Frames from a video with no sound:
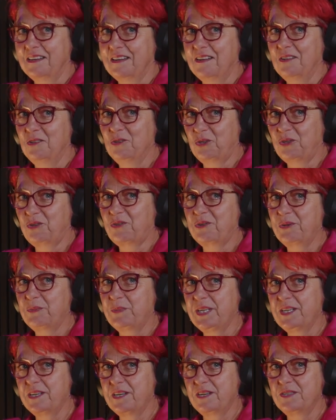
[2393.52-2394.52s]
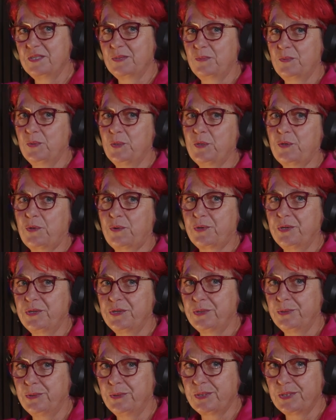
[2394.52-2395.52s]
Look through windows and walk through
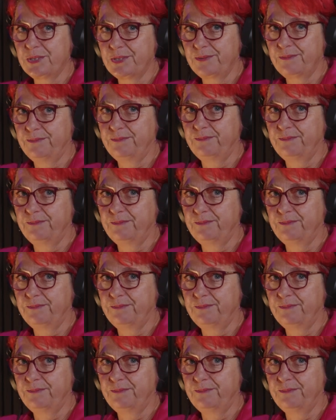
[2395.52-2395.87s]
doors.